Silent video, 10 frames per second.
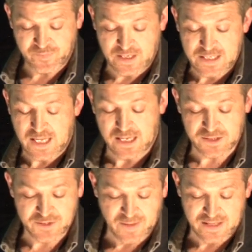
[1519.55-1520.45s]
He died
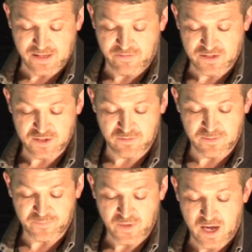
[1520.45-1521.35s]
at that festival.
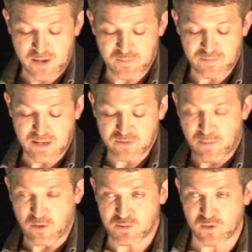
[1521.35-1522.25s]
Now, the
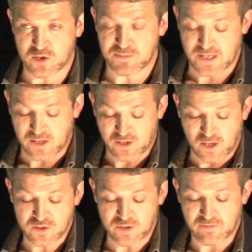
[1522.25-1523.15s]
post-mortem is
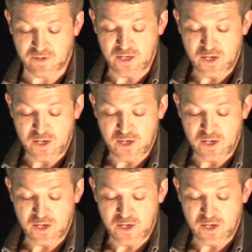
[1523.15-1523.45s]
inconclusive,